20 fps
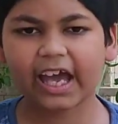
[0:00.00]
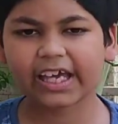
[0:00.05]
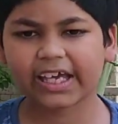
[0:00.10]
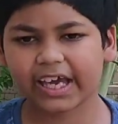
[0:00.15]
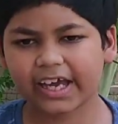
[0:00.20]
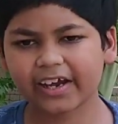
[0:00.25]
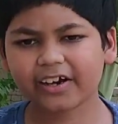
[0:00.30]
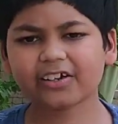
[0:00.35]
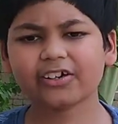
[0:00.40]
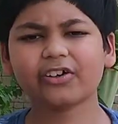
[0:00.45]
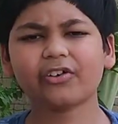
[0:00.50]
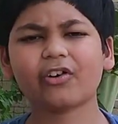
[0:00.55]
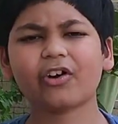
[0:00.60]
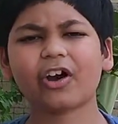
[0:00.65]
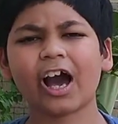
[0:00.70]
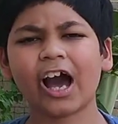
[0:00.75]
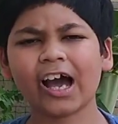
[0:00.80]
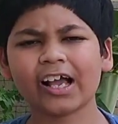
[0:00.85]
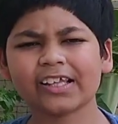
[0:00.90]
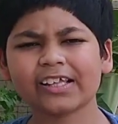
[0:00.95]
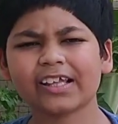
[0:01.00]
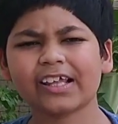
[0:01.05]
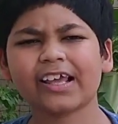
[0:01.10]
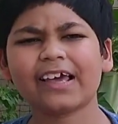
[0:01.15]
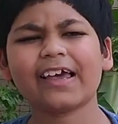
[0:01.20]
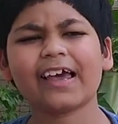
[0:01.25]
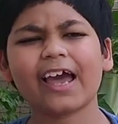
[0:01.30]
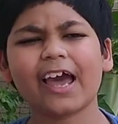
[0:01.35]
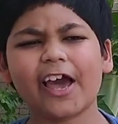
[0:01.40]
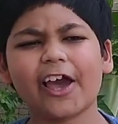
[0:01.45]
Here you got
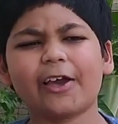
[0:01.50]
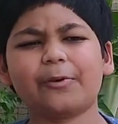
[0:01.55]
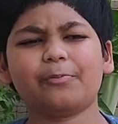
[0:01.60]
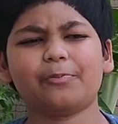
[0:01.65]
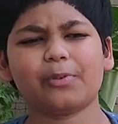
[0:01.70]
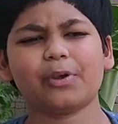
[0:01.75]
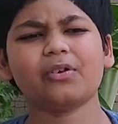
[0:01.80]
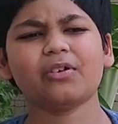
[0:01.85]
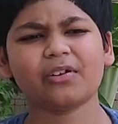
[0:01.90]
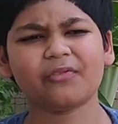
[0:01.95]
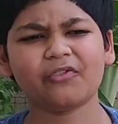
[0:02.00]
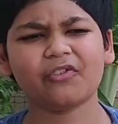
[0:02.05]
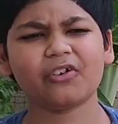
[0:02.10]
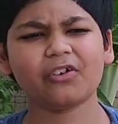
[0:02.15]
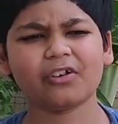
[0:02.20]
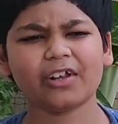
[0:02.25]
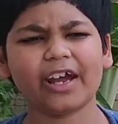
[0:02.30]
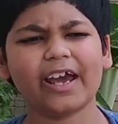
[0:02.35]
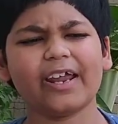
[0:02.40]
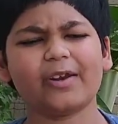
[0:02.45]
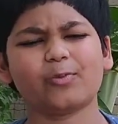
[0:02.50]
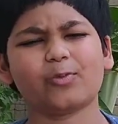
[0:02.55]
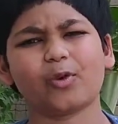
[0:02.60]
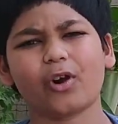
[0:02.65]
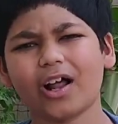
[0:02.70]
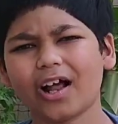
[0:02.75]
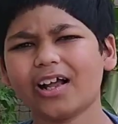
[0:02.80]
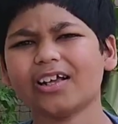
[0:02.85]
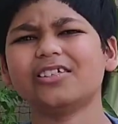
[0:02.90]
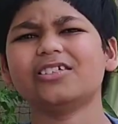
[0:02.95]
a beautiful and
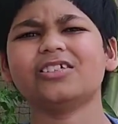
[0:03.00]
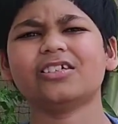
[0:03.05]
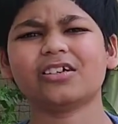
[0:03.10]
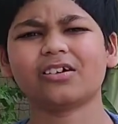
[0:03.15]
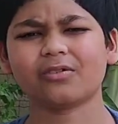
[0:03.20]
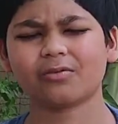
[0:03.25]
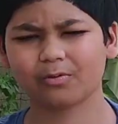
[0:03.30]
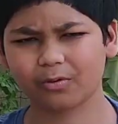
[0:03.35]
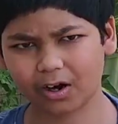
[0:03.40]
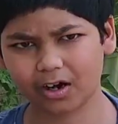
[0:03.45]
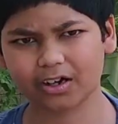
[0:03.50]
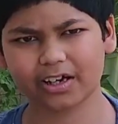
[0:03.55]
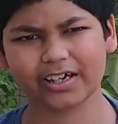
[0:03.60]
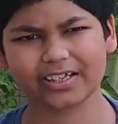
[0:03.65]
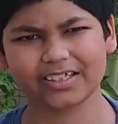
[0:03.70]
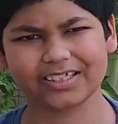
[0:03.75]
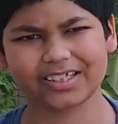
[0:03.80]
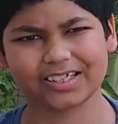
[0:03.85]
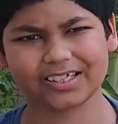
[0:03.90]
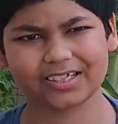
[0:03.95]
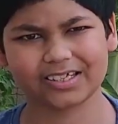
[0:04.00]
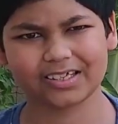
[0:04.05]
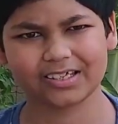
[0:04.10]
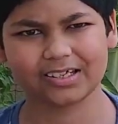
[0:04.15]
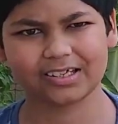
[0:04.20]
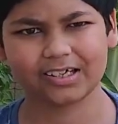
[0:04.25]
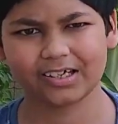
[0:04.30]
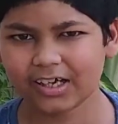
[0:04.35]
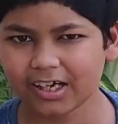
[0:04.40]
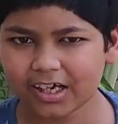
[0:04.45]
large rocket.
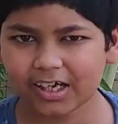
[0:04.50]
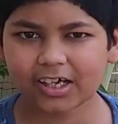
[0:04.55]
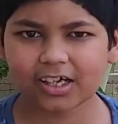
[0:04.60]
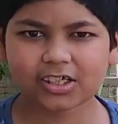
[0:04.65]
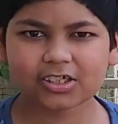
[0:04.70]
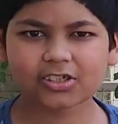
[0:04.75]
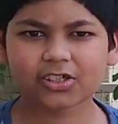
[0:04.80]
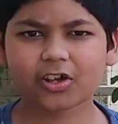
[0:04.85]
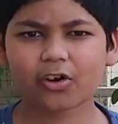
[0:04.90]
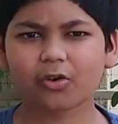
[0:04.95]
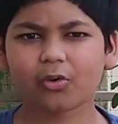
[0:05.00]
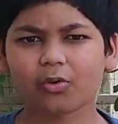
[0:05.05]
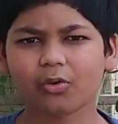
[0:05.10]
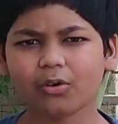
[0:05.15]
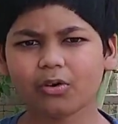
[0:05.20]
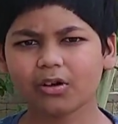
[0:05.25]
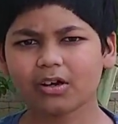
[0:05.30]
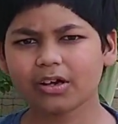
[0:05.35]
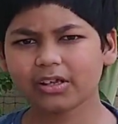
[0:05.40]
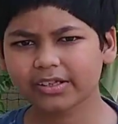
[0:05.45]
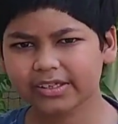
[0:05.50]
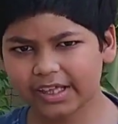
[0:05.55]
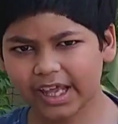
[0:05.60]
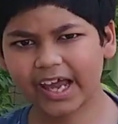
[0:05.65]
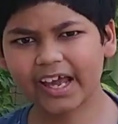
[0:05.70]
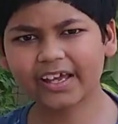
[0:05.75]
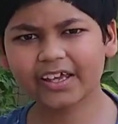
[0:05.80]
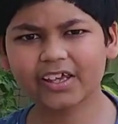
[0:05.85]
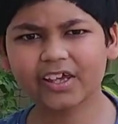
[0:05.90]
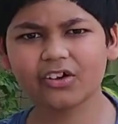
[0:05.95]
So
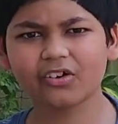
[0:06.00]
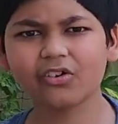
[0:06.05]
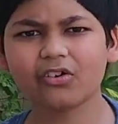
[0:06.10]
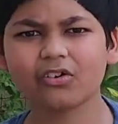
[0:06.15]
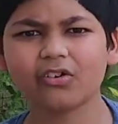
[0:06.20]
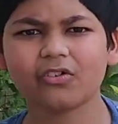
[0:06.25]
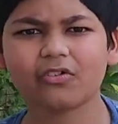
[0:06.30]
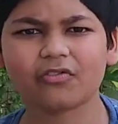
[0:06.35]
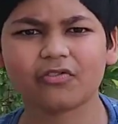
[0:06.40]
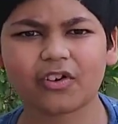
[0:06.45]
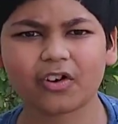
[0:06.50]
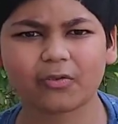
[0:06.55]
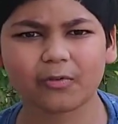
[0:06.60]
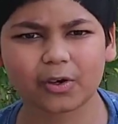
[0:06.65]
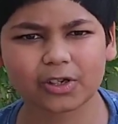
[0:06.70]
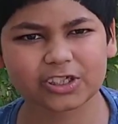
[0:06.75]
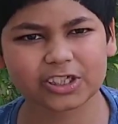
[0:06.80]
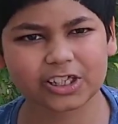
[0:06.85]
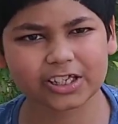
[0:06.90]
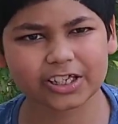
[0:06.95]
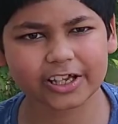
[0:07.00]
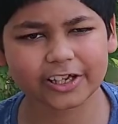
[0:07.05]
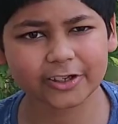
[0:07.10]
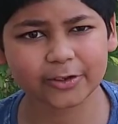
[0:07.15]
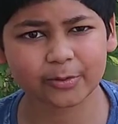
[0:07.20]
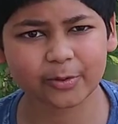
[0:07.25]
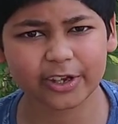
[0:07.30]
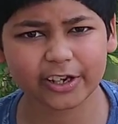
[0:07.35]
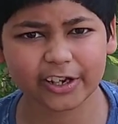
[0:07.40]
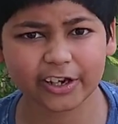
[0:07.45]
thank you for watching this
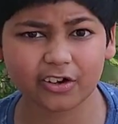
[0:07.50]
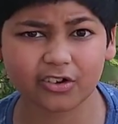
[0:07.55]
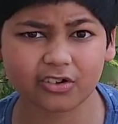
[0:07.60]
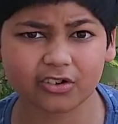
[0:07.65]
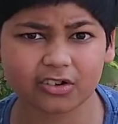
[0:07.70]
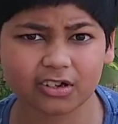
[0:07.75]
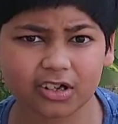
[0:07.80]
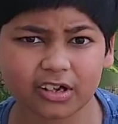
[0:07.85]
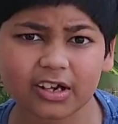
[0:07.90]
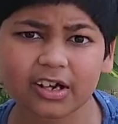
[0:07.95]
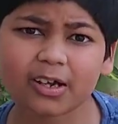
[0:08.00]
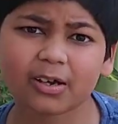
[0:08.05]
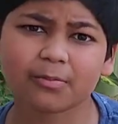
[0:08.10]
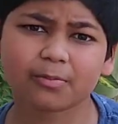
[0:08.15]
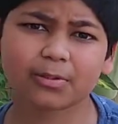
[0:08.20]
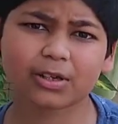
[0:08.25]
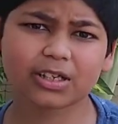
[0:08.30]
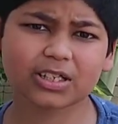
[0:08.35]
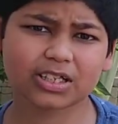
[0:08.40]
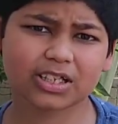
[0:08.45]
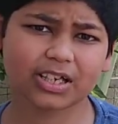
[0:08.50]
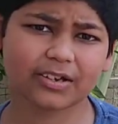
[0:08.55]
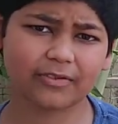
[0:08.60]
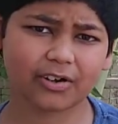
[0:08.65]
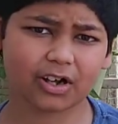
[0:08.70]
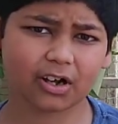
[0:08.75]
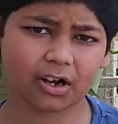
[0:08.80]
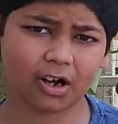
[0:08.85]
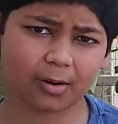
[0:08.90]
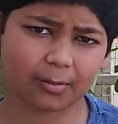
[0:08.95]
video. Please leave a
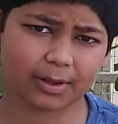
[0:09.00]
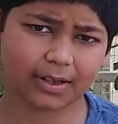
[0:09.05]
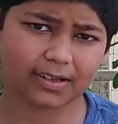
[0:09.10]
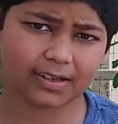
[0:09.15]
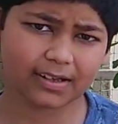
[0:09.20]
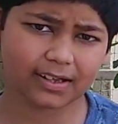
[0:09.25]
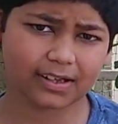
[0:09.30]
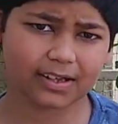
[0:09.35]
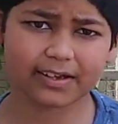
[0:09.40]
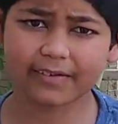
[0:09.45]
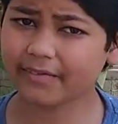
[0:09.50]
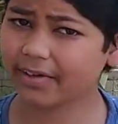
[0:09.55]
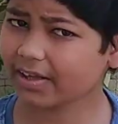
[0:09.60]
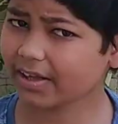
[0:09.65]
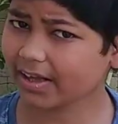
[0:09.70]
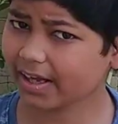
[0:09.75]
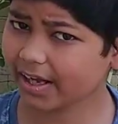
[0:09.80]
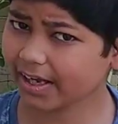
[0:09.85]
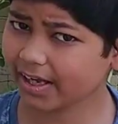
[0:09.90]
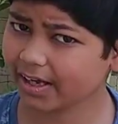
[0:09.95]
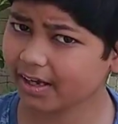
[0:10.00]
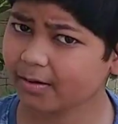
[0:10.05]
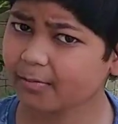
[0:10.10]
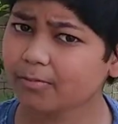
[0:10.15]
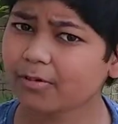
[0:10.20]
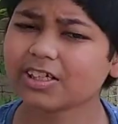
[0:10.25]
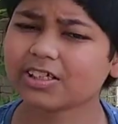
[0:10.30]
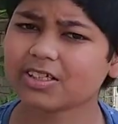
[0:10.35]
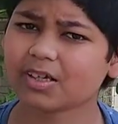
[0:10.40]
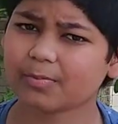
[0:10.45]
comment, leave a like,
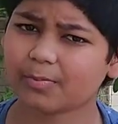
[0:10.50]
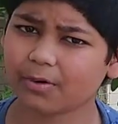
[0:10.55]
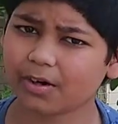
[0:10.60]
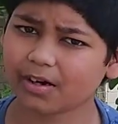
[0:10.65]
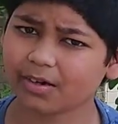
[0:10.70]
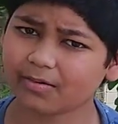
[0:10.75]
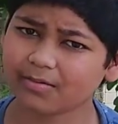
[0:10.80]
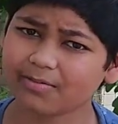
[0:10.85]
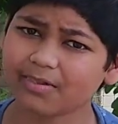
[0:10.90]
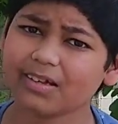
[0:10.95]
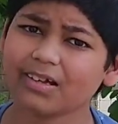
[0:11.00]
please subscribe,